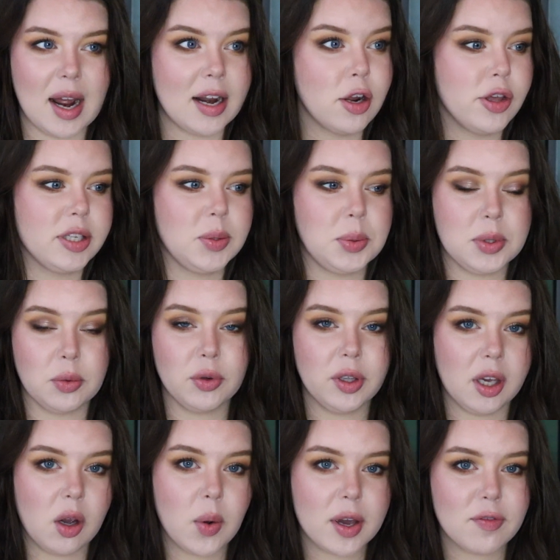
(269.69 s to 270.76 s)
I know this was a
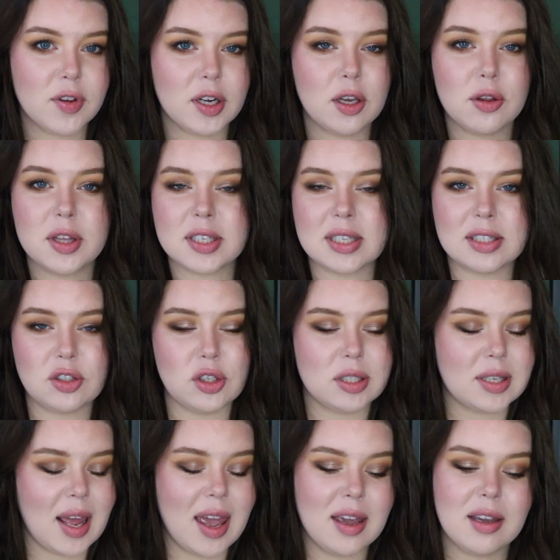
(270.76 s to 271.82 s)
really quick video. This is
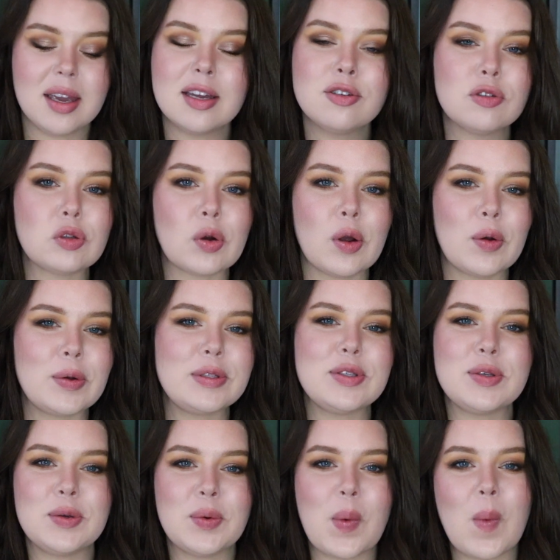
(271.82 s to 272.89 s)
just a intro
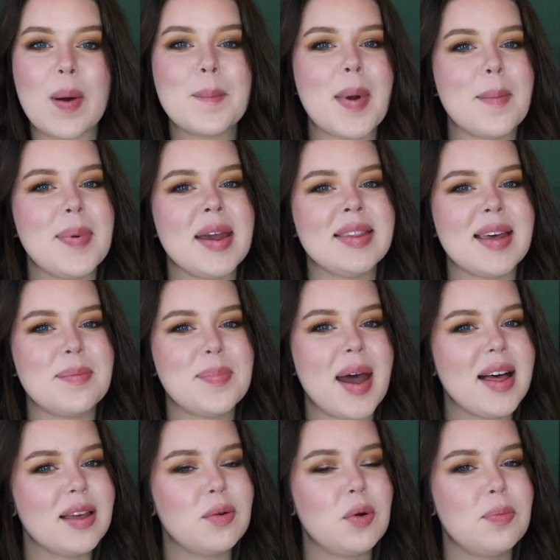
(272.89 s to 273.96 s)
to what my Pan That
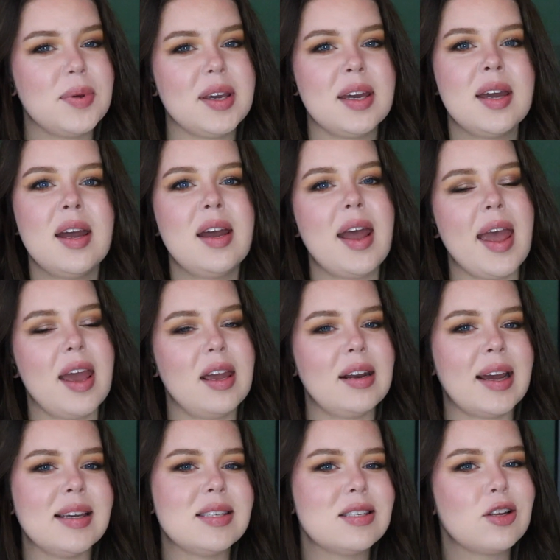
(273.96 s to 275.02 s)
Palette will be, a
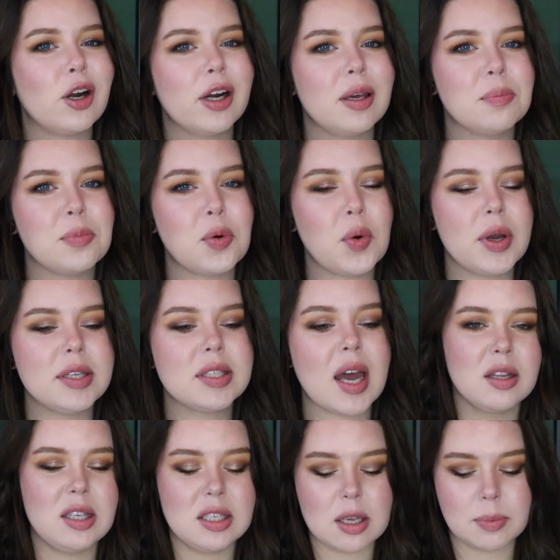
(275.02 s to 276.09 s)
nice starting point.
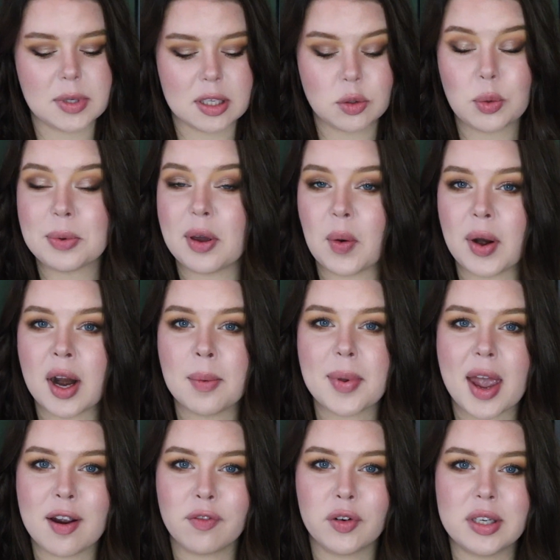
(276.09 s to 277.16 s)
These updates will be going up
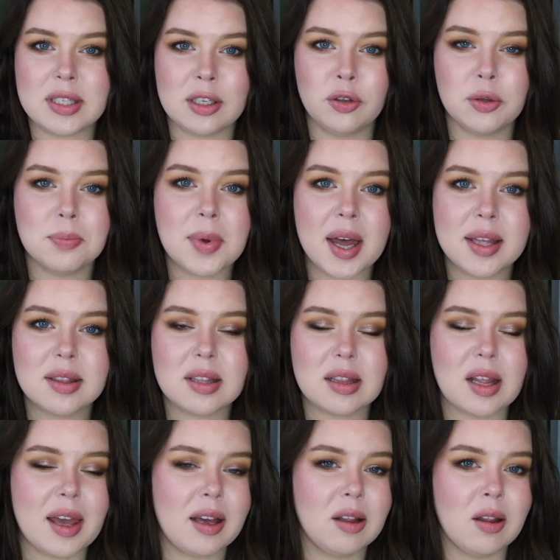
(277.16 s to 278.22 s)
every single month,
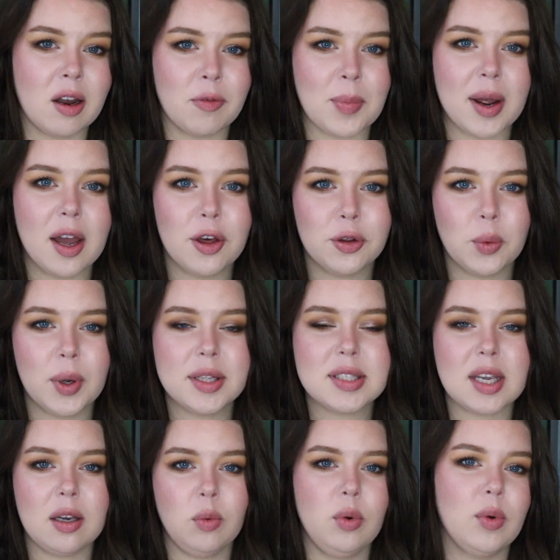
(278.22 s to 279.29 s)
like a lot of my other ones,
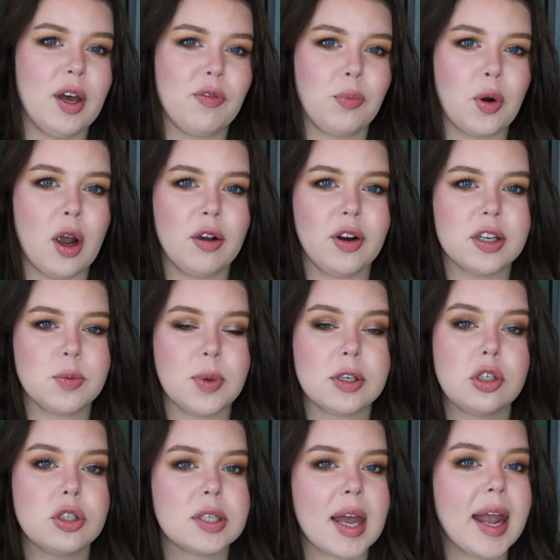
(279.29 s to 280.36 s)
and we will have progress
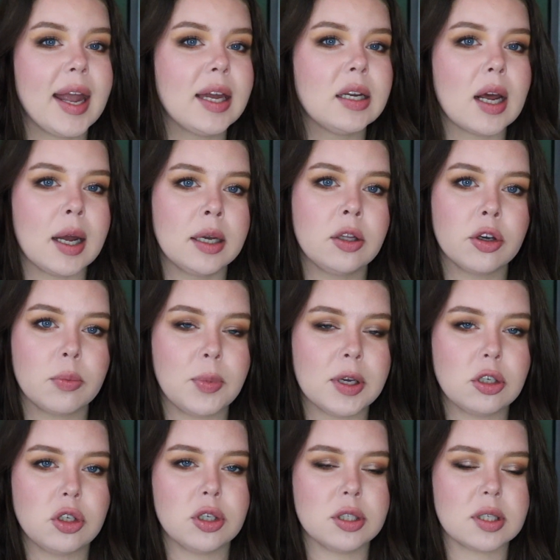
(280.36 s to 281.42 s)
pictures and eye look
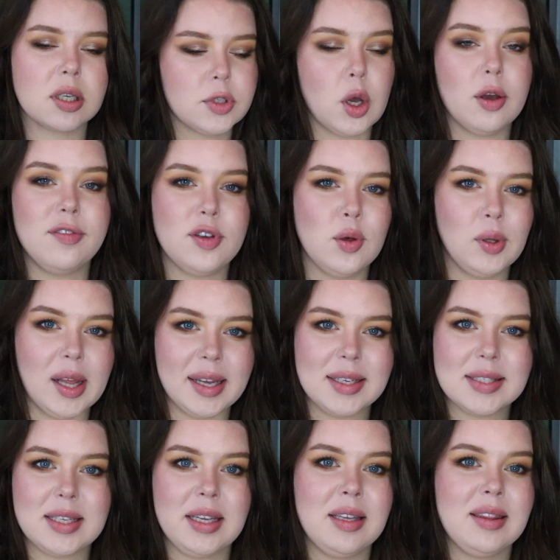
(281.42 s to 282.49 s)
pictures. So if you like
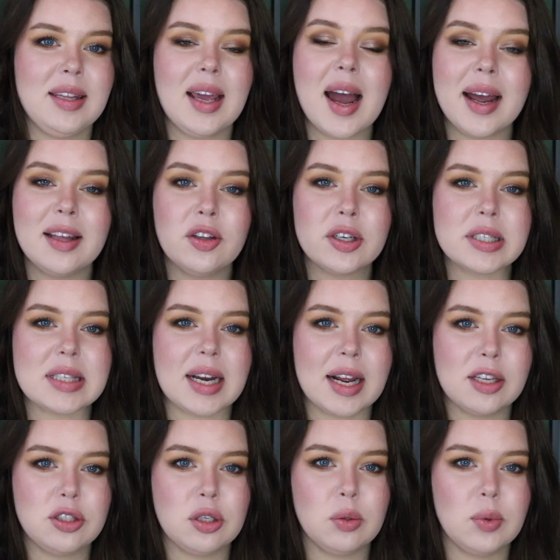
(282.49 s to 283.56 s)
seeing the eye looks that
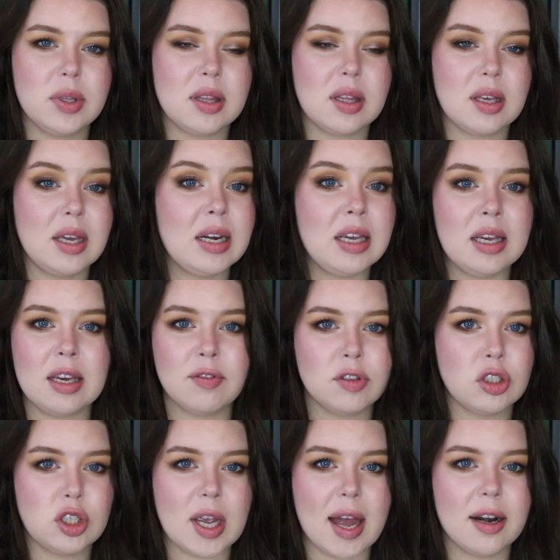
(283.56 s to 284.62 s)
I do with any given
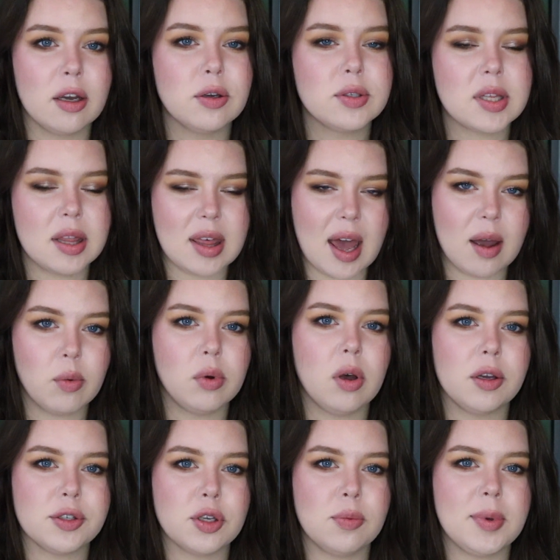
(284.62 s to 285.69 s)
shadows, that will
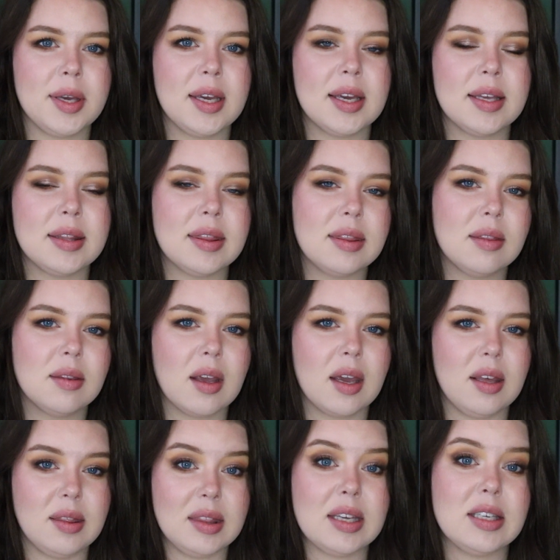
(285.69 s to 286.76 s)
also be in
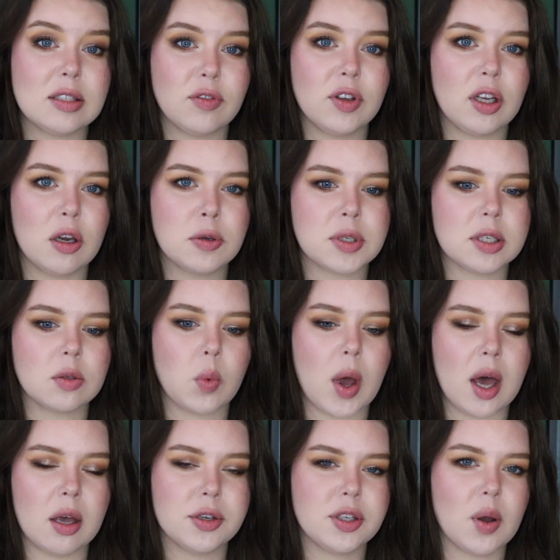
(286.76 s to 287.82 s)
these videos as
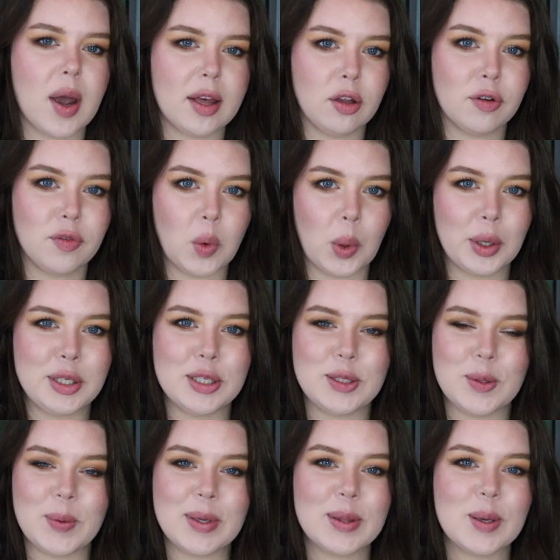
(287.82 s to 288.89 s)
well. So I look forward to
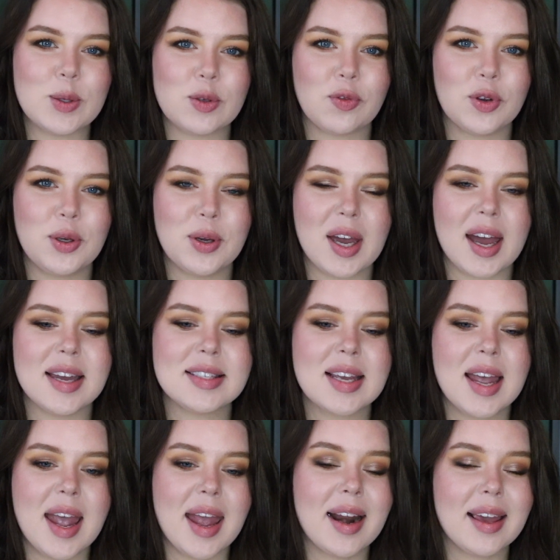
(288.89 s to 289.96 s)
doing those for you guys,
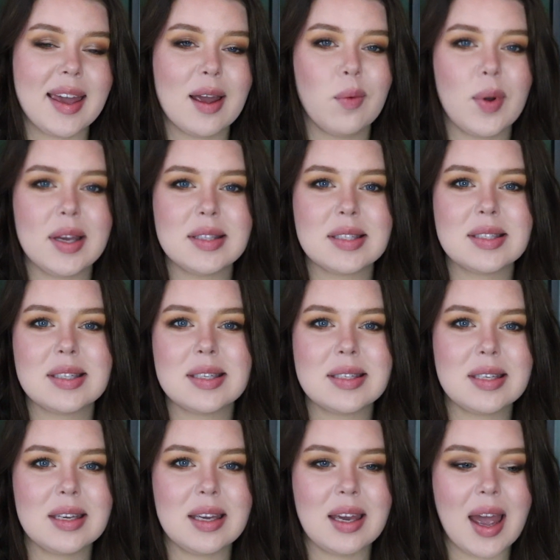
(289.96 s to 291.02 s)
and I can't wait to
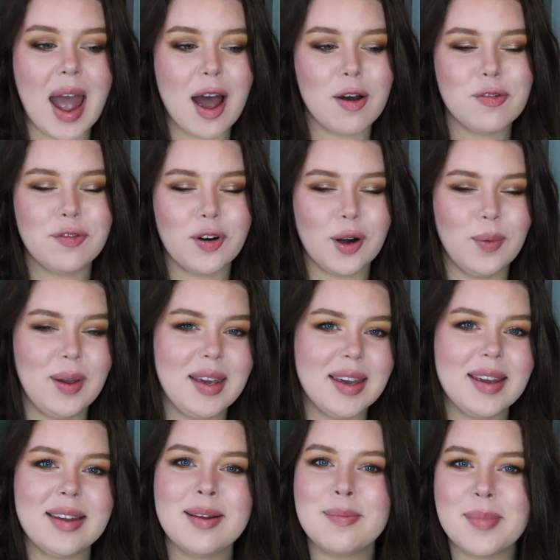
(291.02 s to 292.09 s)
see how far we
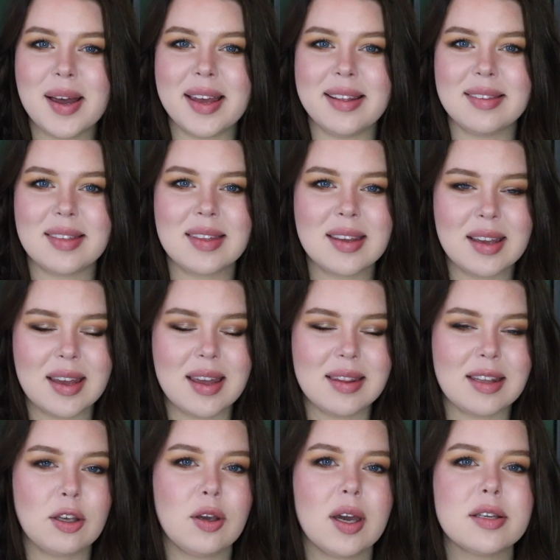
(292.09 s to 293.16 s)
get in a month.
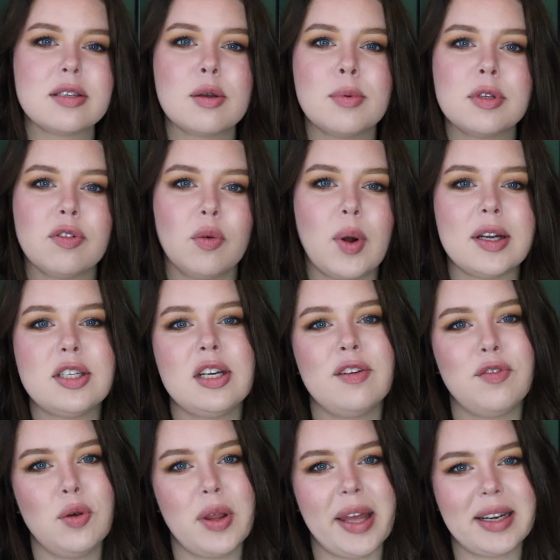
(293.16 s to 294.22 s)
Thank you guys so much for watching.
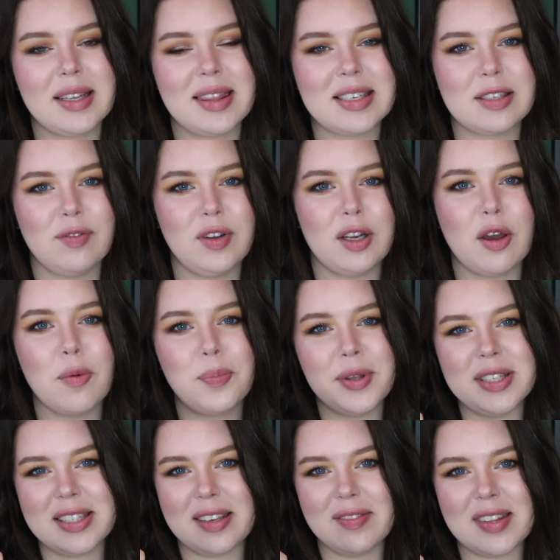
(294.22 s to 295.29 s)
If you liked this video,
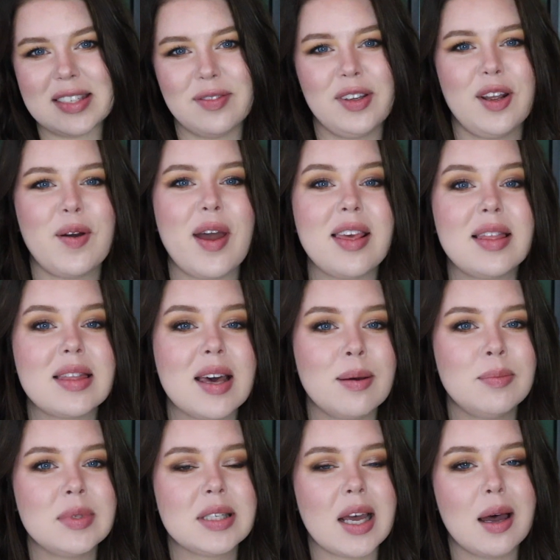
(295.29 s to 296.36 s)
please give this video a
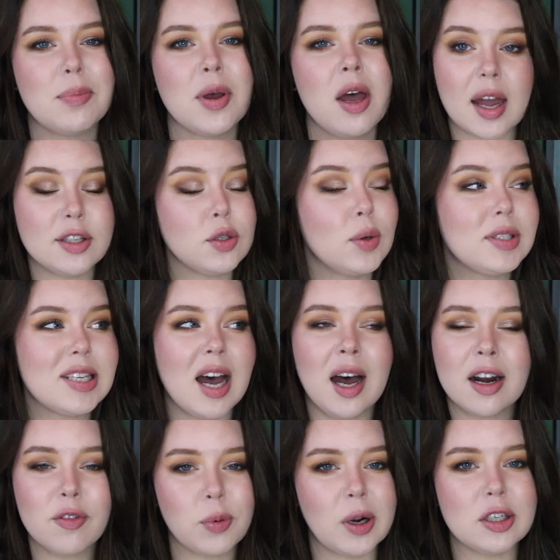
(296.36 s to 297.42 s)
thumbs up. I do a
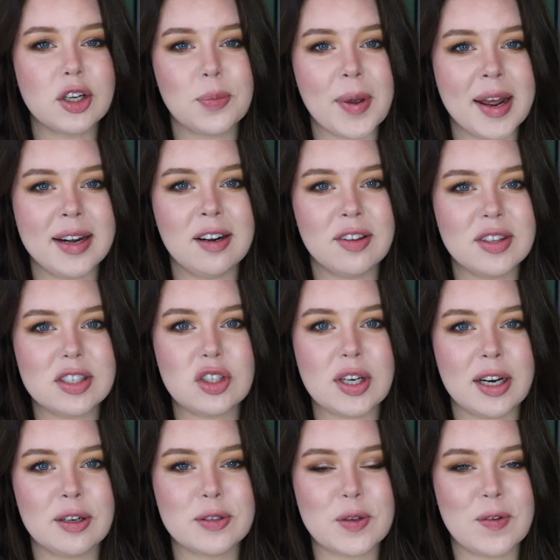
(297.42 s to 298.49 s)
ton of project panning on this
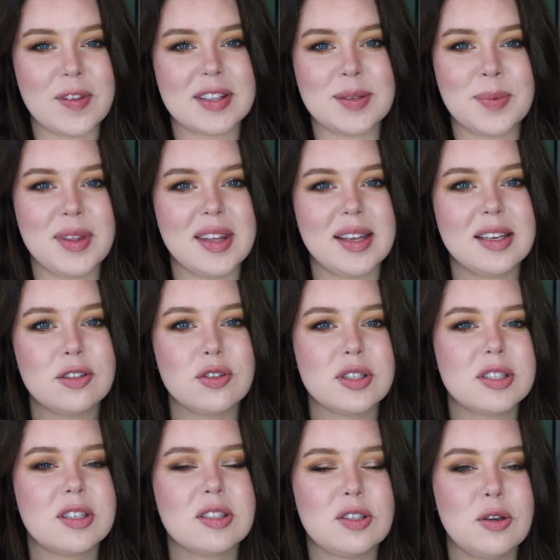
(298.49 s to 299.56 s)
channel, so if that's something that
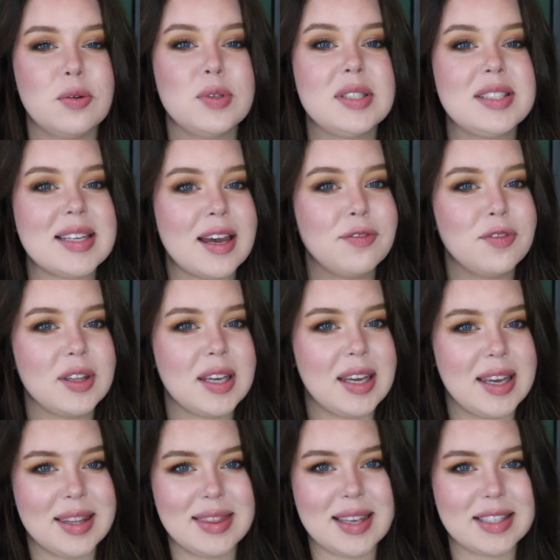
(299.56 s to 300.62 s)
interests you, definitely
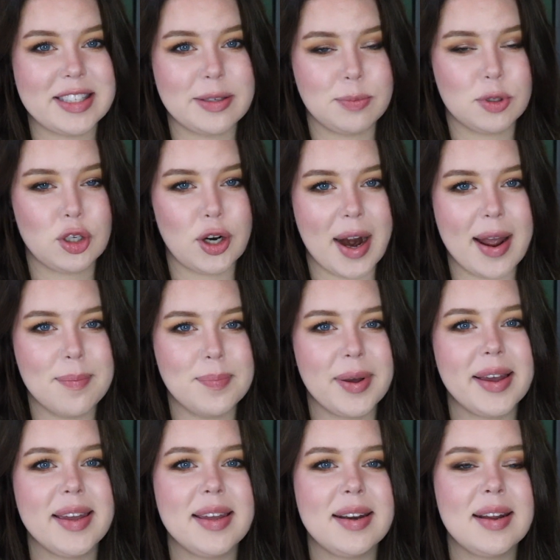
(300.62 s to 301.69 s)
hit that subscribe
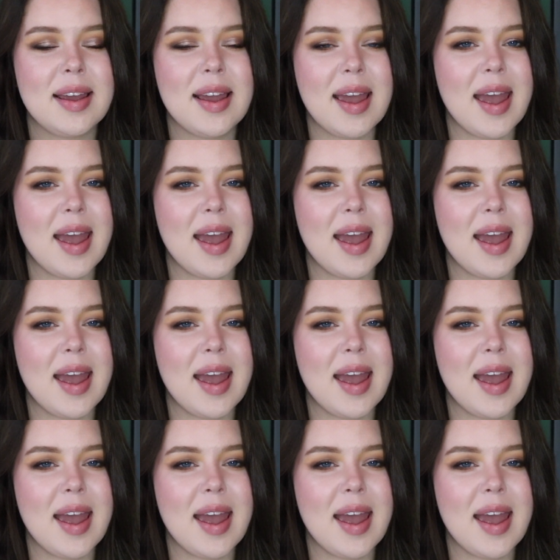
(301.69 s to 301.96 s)
button.